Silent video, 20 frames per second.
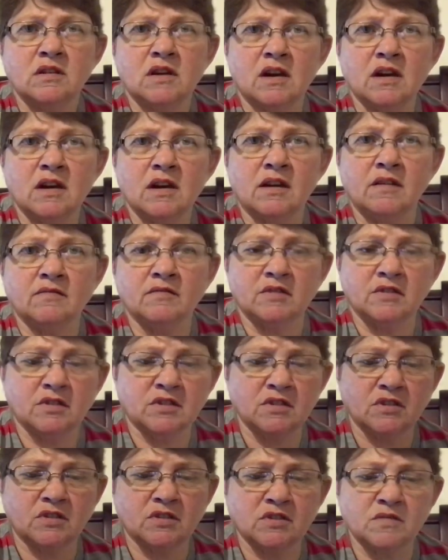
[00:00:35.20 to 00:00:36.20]
I have the
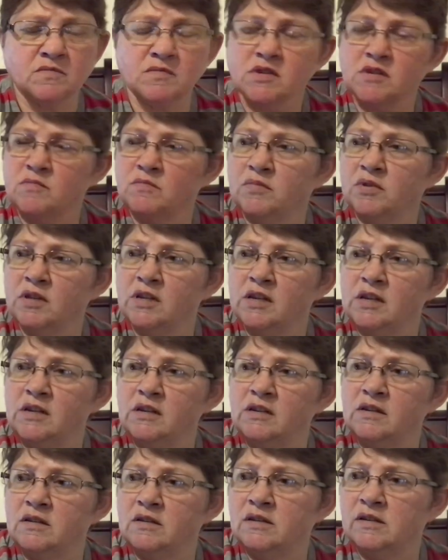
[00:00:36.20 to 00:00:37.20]
system
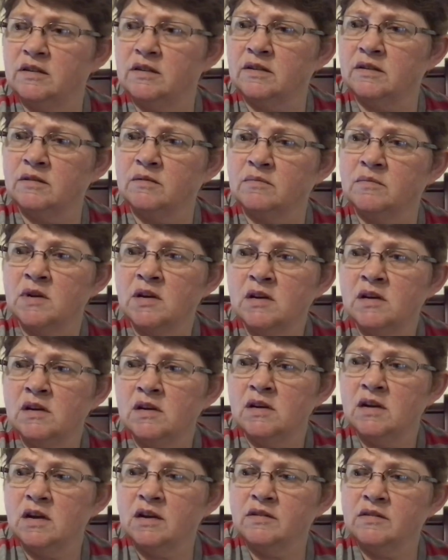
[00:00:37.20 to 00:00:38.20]
complete, um,
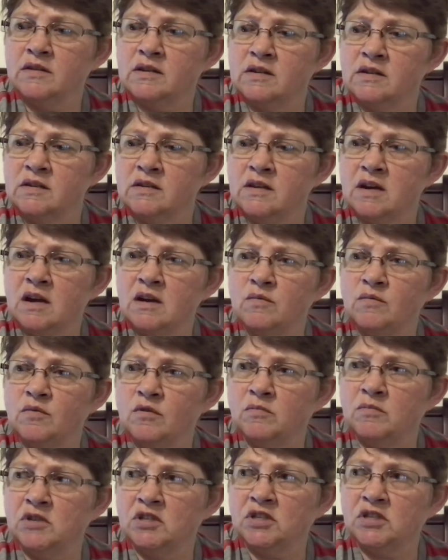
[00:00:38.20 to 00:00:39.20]
and then I
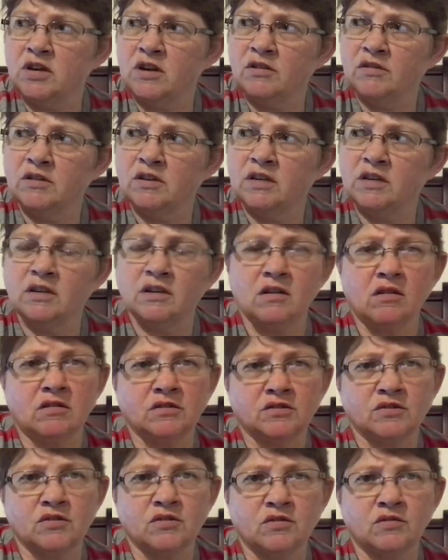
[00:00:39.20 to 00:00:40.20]
will be sharing
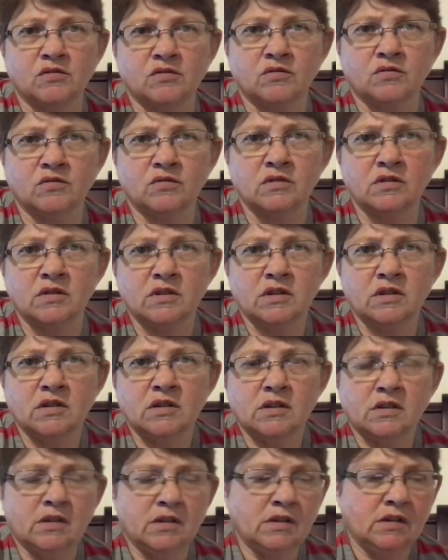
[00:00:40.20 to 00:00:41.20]
also
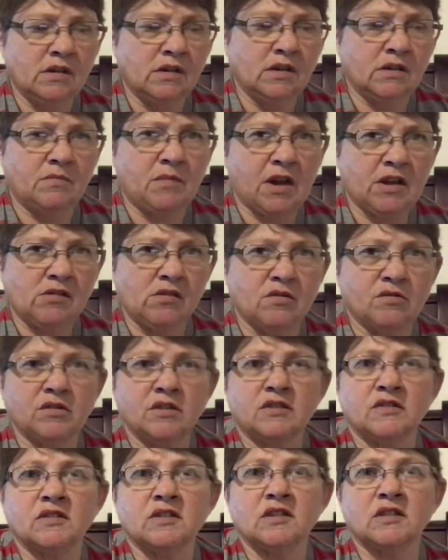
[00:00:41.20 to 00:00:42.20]
my
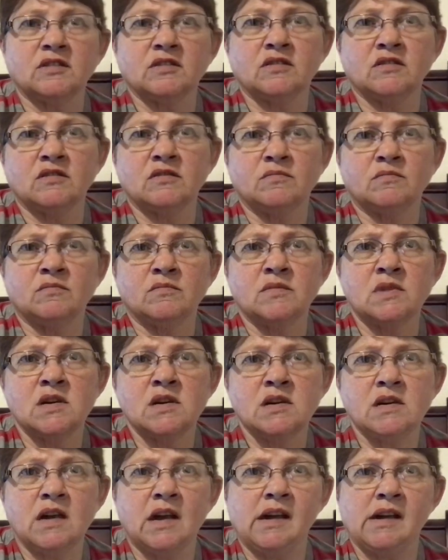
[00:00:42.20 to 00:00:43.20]
clothing system
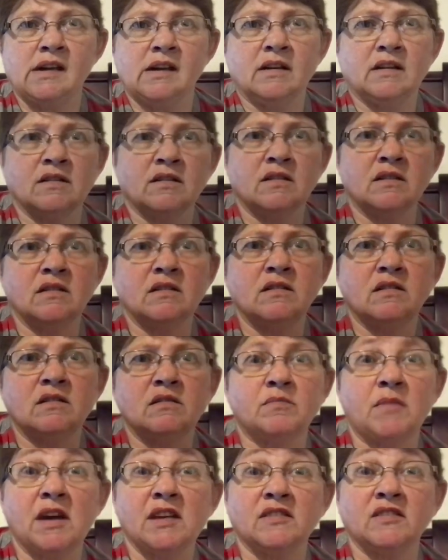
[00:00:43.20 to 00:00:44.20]
and
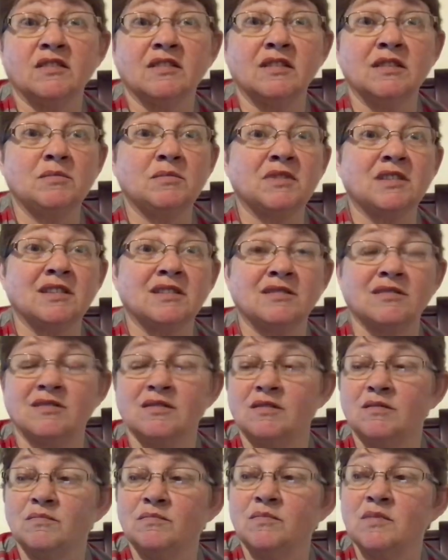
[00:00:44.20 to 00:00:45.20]
my sleep
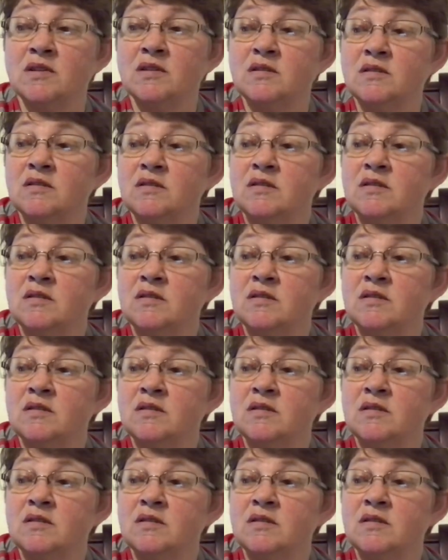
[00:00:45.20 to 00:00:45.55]
system